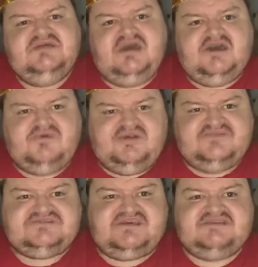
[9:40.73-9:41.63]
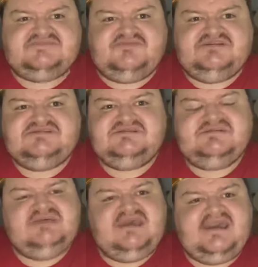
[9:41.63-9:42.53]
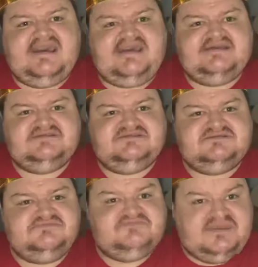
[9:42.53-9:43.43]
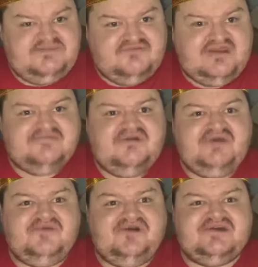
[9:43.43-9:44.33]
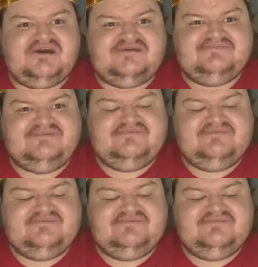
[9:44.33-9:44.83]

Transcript: I worked for Sainsbury's. And people rang my work up.